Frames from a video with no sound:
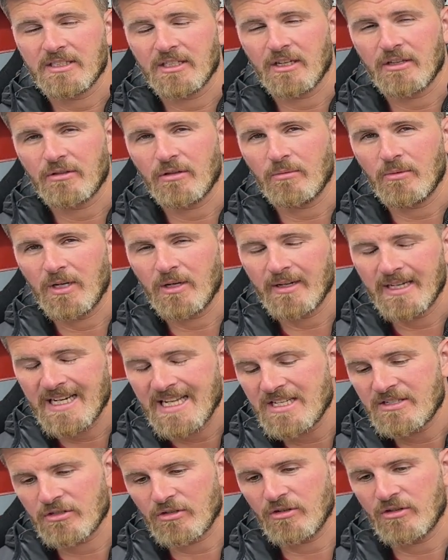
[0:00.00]
And I thought, well, it
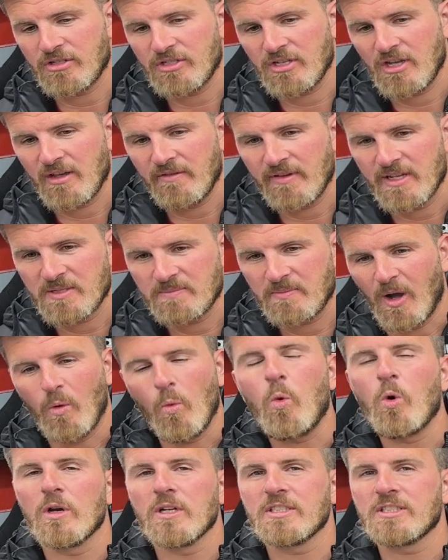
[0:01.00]
needs a good service,
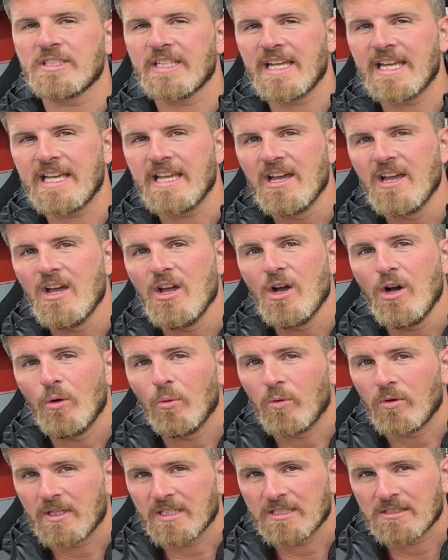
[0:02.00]
want to see
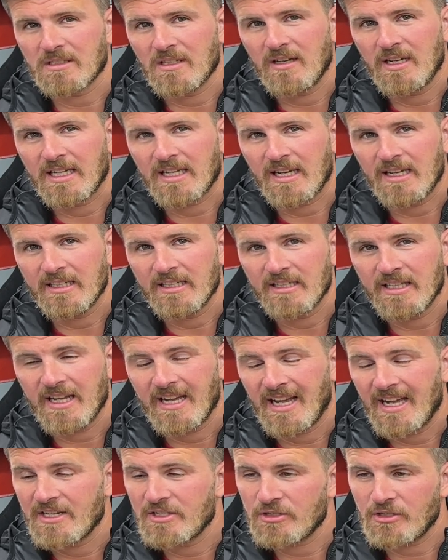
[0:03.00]
what it's like under
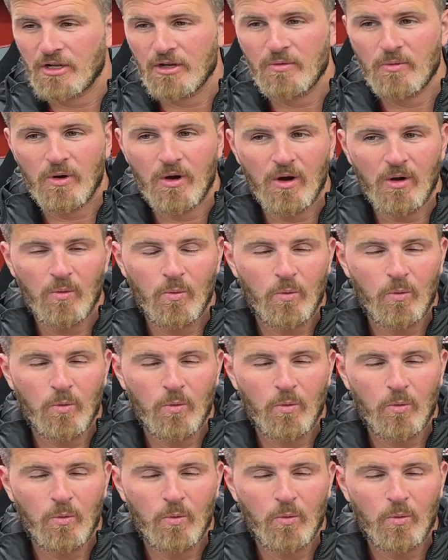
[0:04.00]
there. And do you know what?